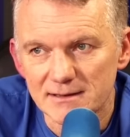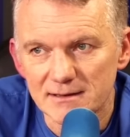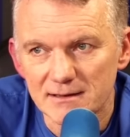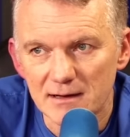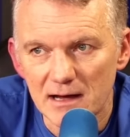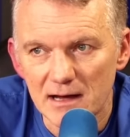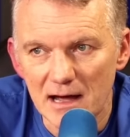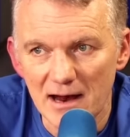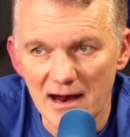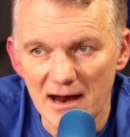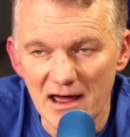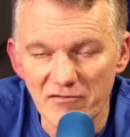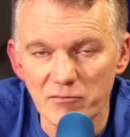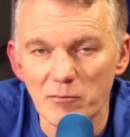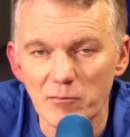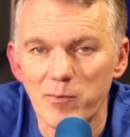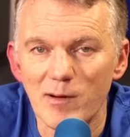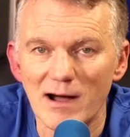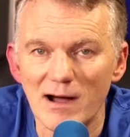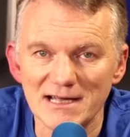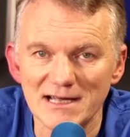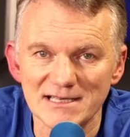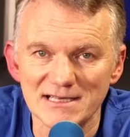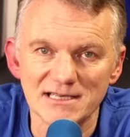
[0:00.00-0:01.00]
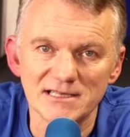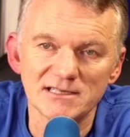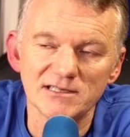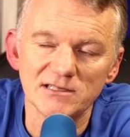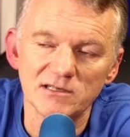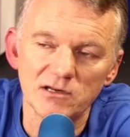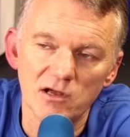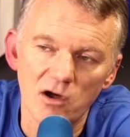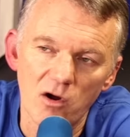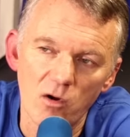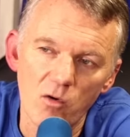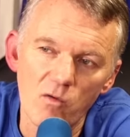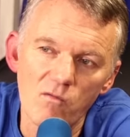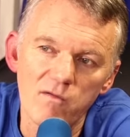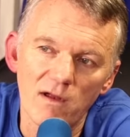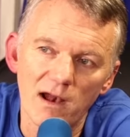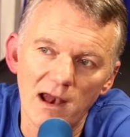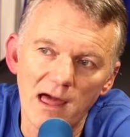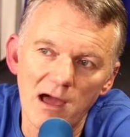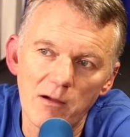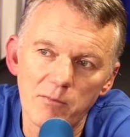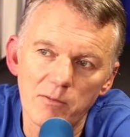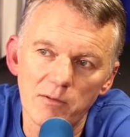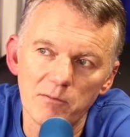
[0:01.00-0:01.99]
and having Patterson
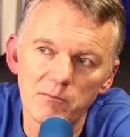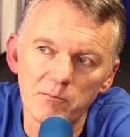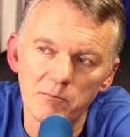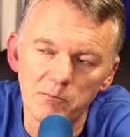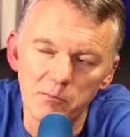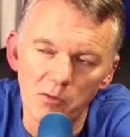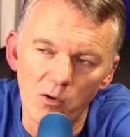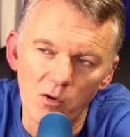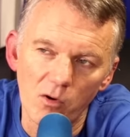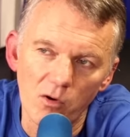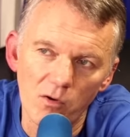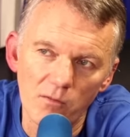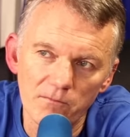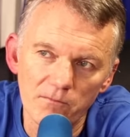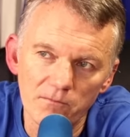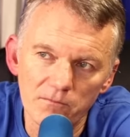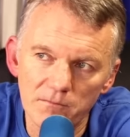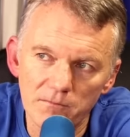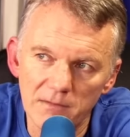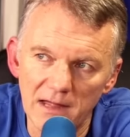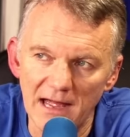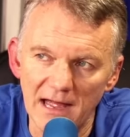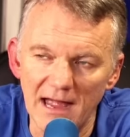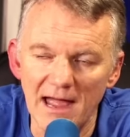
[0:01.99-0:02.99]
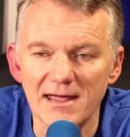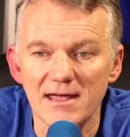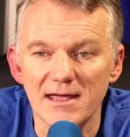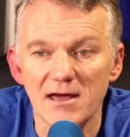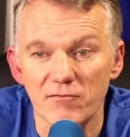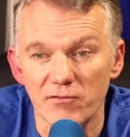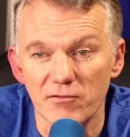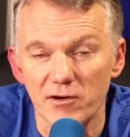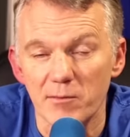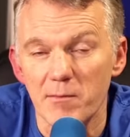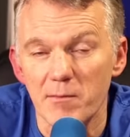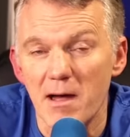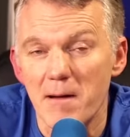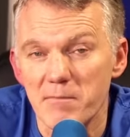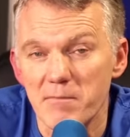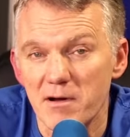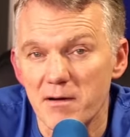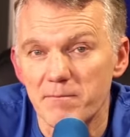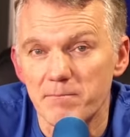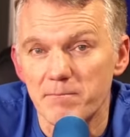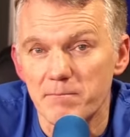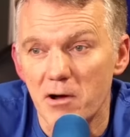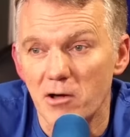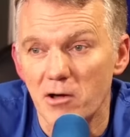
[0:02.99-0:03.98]
overlap him. But I
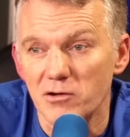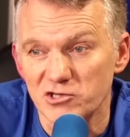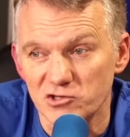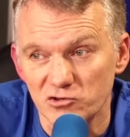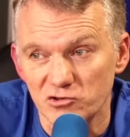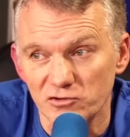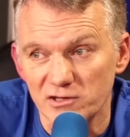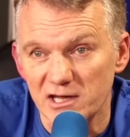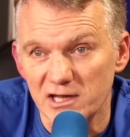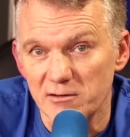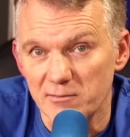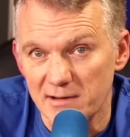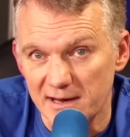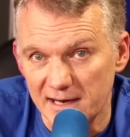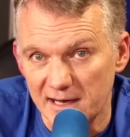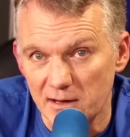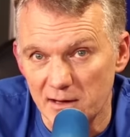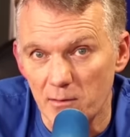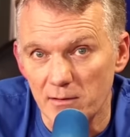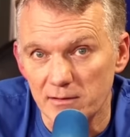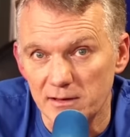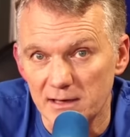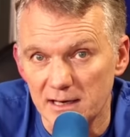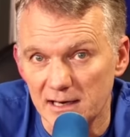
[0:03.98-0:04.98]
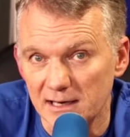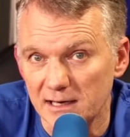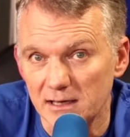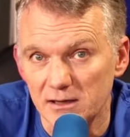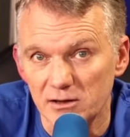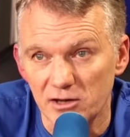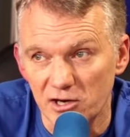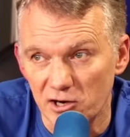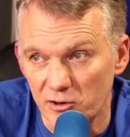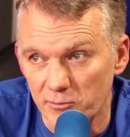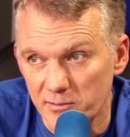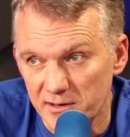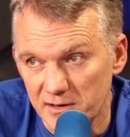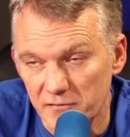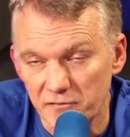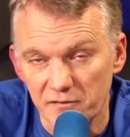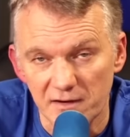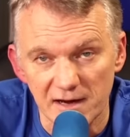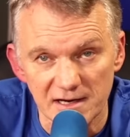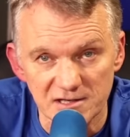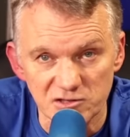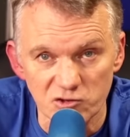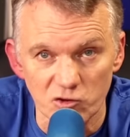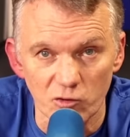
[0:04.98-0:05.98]
remember on Sunday when he went clean through in the
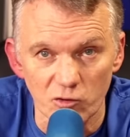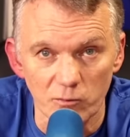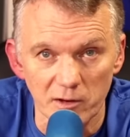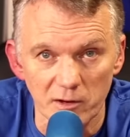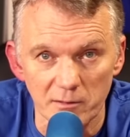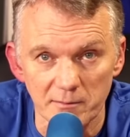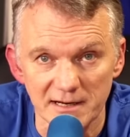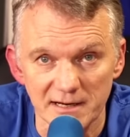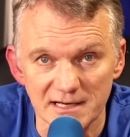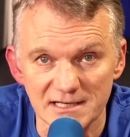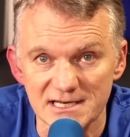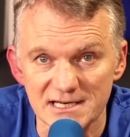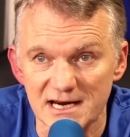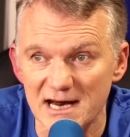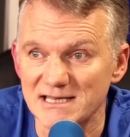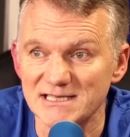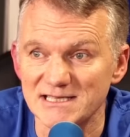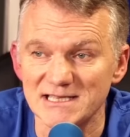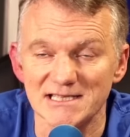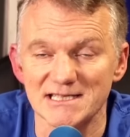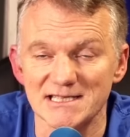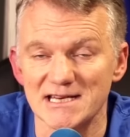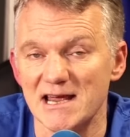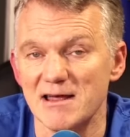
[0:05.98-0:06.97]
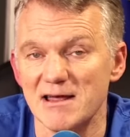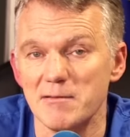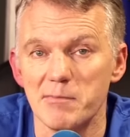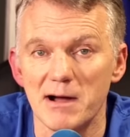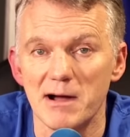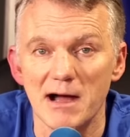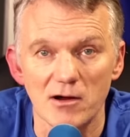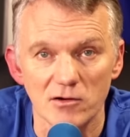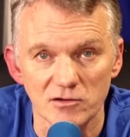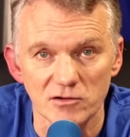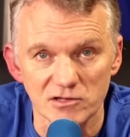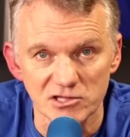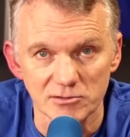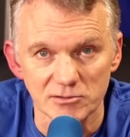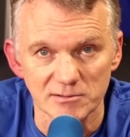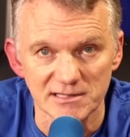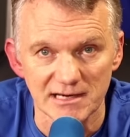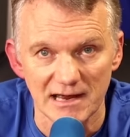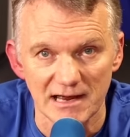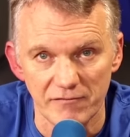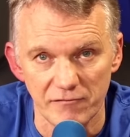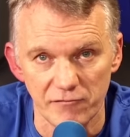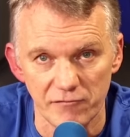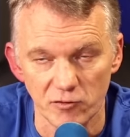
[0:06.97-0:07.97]
first couple of minutes and had to turn back onto his
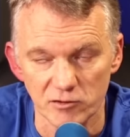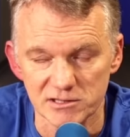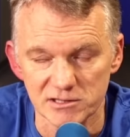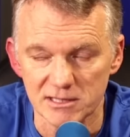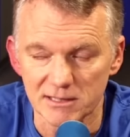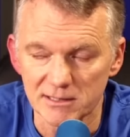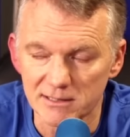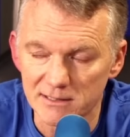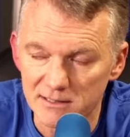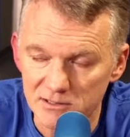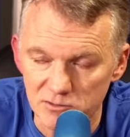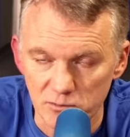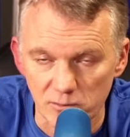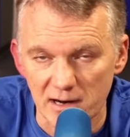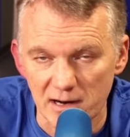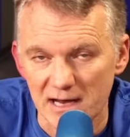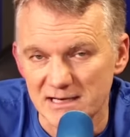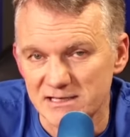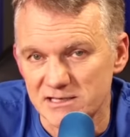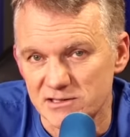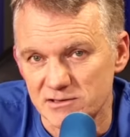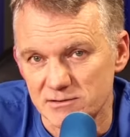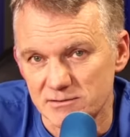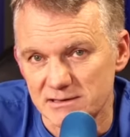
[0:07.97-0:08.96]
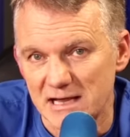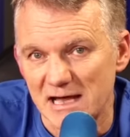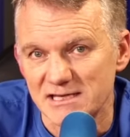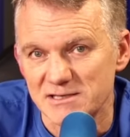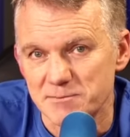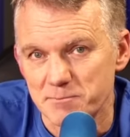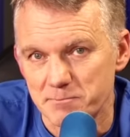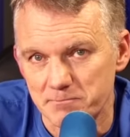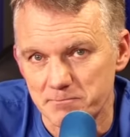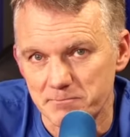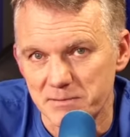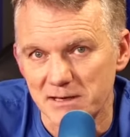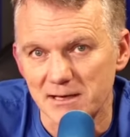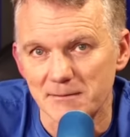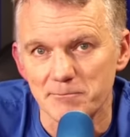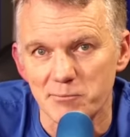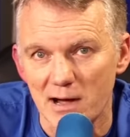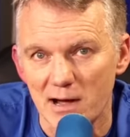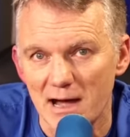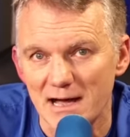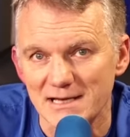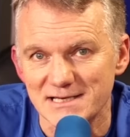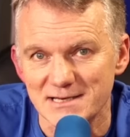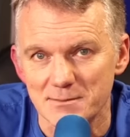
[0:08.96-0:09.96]
left foot. So that's that's been
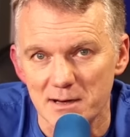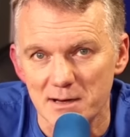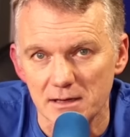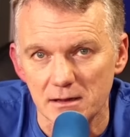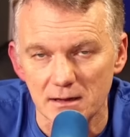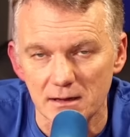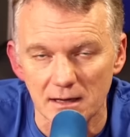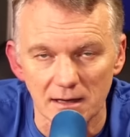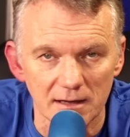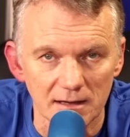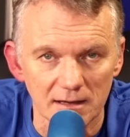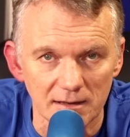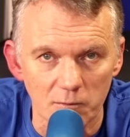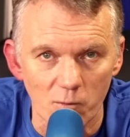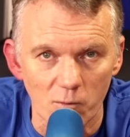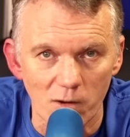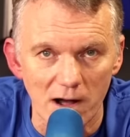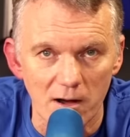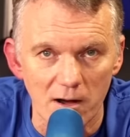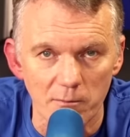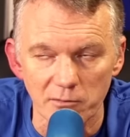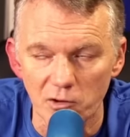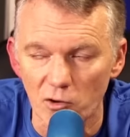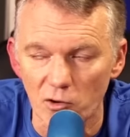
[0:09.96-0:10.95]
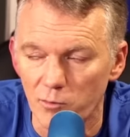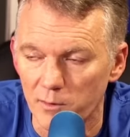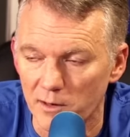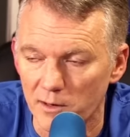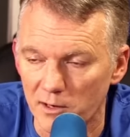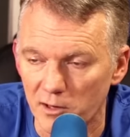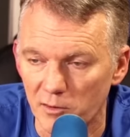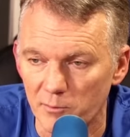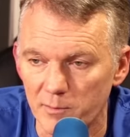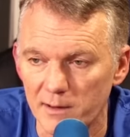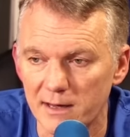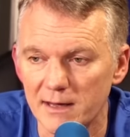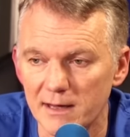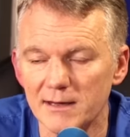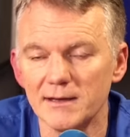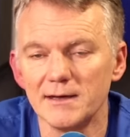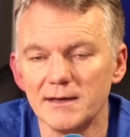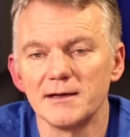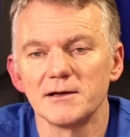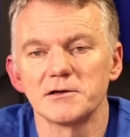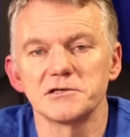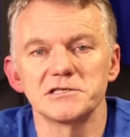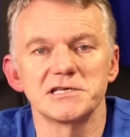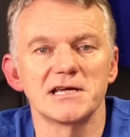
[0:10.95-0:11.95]
part of my thinking and wound me up a little bit
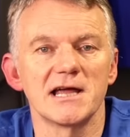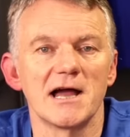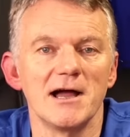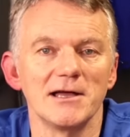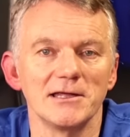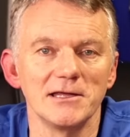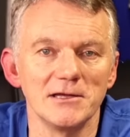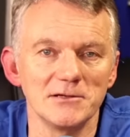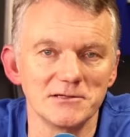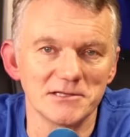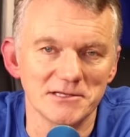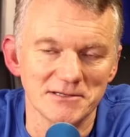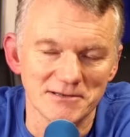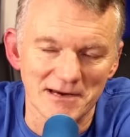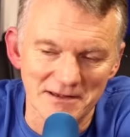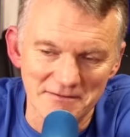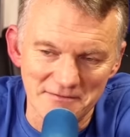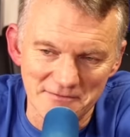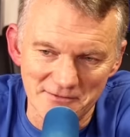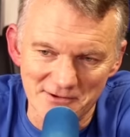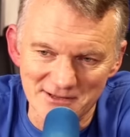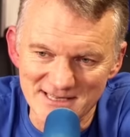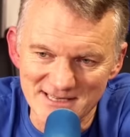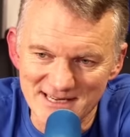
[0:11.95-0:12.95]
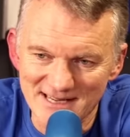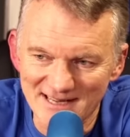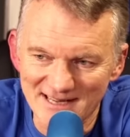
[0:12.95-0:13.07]
because he can't use his right foot.